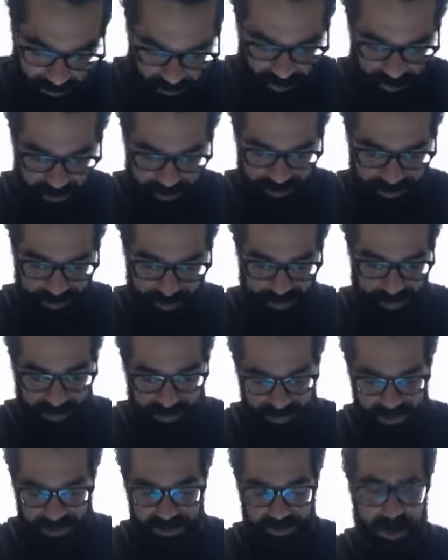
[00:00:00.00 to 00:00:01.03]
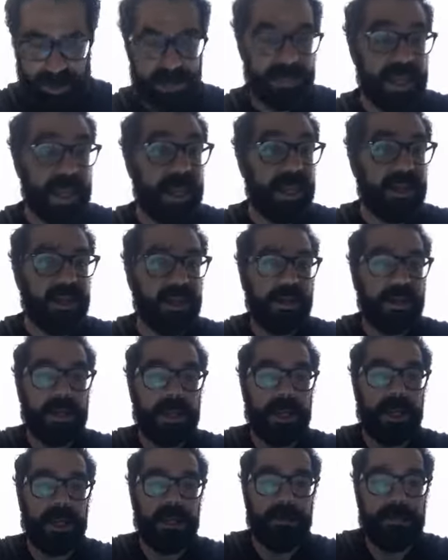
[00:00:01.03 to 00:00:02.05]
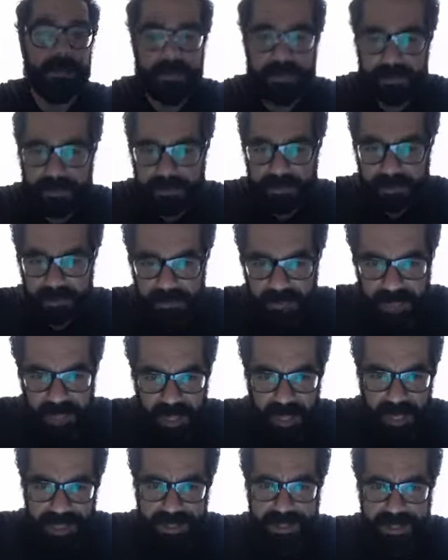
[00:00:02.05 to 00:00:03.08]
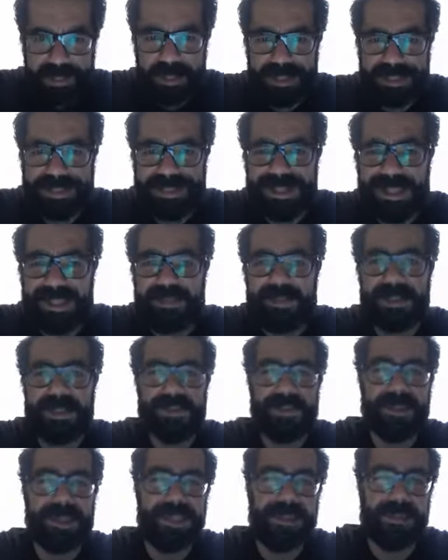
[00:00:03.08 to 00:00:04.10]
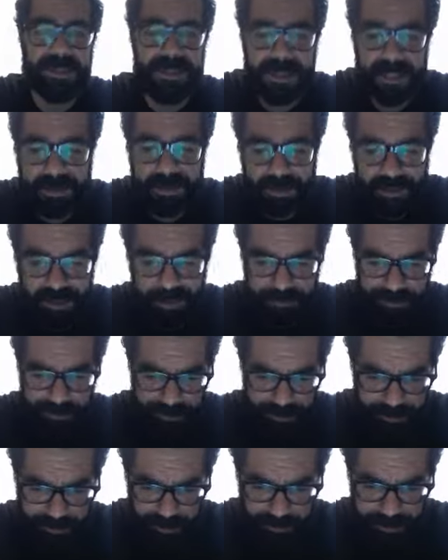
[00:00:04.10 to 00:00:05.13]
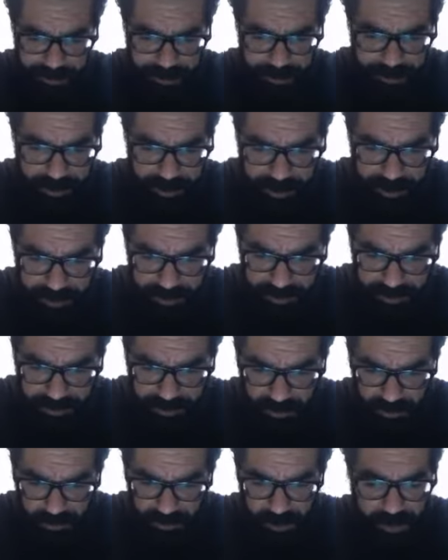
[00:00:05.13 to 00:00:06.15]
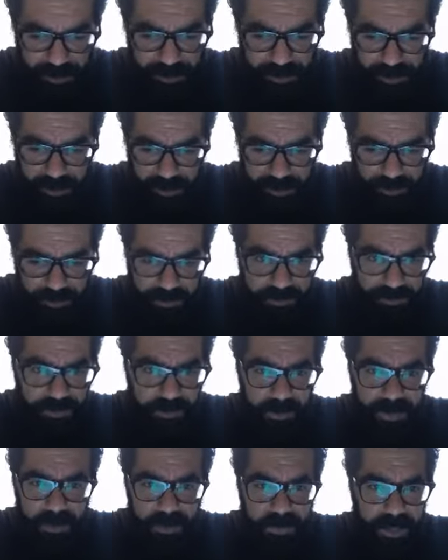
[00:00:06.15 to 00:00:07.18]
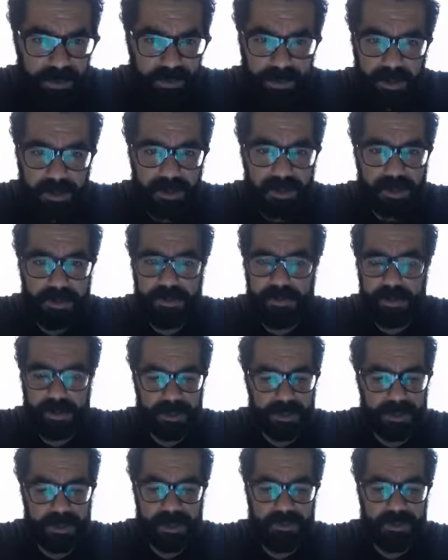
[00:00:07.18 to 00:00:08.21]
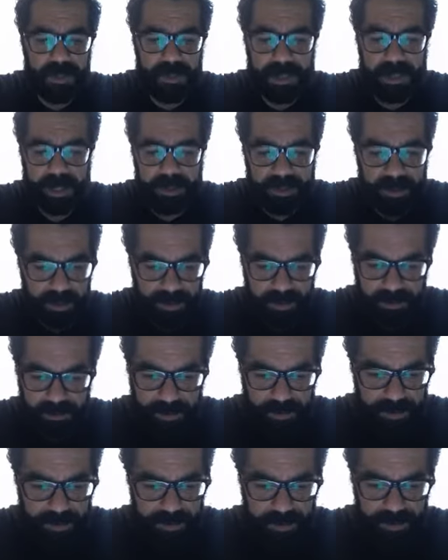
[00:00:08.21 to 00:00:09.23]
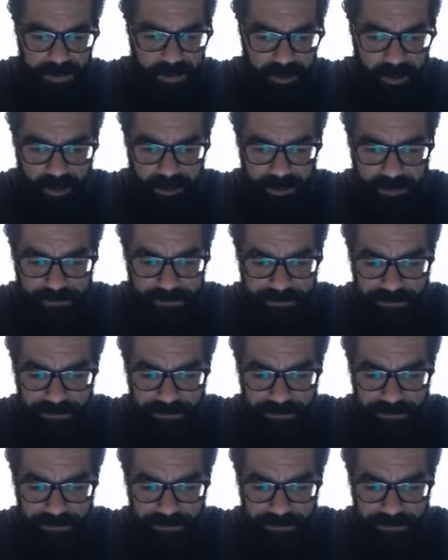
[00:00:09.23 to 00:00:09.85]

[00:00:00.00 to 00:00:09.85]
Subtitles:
all these little ideas might be ahead of their time. I just think it's silly for someone to give you a secret number. So I don't know if putting my birth certificate out there is bad as well.